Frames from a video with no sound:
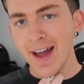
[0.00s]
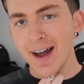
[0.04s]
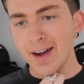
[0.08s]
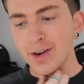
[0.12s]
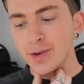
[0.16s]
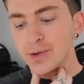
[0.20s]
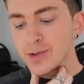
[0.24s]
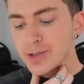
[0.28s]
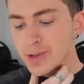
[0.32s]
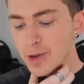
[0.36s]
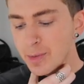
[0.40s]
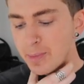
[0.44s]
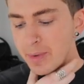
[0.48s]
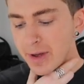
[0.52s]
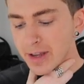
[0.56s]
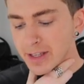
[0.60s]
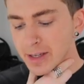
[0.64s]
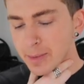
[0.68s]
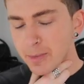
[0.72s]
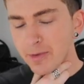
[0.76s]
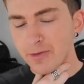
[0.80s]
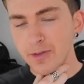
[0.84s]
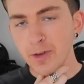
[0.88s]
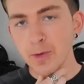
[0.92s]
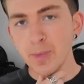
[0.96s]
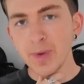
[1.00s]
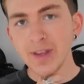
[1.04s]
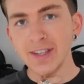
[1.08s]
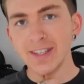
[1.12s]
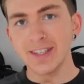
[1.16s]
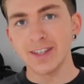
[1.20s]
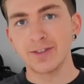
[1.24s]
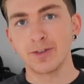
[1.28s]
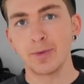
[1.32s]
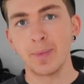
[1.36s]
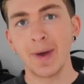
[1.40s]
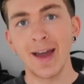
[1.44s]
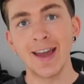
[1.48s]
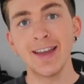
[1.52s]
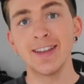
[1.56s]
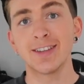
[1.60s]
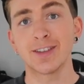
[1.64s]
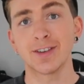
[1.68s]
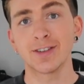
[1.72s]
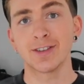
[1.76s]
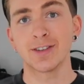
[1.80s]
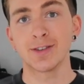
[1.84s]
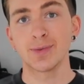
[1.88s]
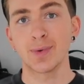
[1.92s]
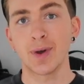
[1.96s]
I also picked up a few pieces from
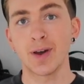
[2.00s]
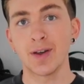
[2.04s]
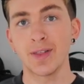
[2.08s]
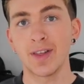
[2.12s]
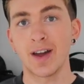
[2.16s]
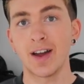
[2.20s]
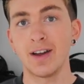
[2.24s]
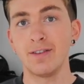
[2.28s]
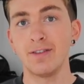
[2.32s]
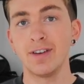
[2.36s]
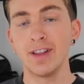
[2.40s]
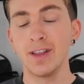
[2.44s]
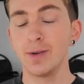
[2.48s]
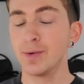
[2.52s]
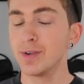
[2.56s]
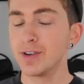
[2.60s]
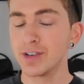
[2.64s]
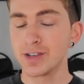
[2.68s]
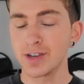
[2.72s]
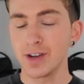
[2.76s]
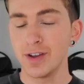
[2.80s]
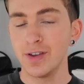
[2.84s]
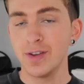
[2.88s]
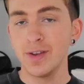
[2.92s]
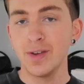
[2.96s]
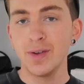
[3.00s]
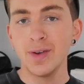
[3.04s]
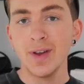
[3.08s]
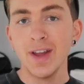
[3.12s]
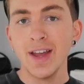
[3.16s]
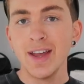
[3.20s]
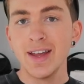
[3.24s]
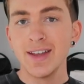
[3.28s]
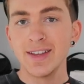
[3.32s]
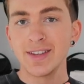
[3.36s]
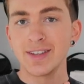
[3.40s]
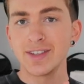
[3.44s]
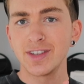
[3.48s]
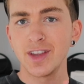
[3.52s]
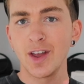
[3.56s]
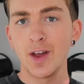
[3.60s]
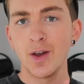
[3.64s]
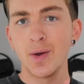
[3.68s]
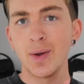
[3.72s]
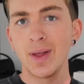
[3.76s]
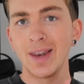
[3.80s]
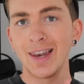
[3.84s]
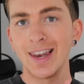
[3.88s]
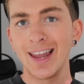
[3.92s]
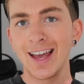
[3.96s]
ASOS as well that I really want to show you,
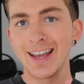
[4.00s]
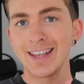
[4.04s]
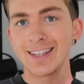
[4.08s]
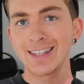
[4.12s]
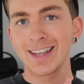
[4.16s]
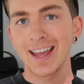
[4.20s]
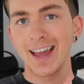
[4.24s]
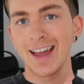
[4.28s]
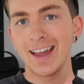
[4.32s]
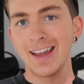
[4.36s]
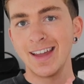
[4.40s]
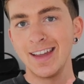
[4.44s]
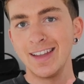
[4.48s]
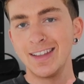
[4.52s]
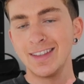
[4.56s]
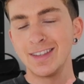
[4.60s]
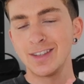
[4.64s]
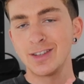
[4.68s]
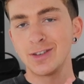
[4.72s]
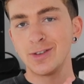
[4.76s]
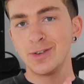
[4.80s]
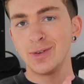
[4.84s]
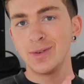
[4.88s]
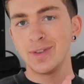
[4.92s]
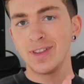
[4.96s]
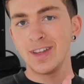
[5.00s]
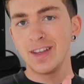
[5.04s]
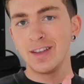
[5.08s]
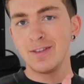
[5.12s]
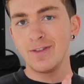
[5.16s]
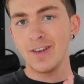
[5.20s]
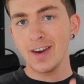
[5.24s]
so let's get into the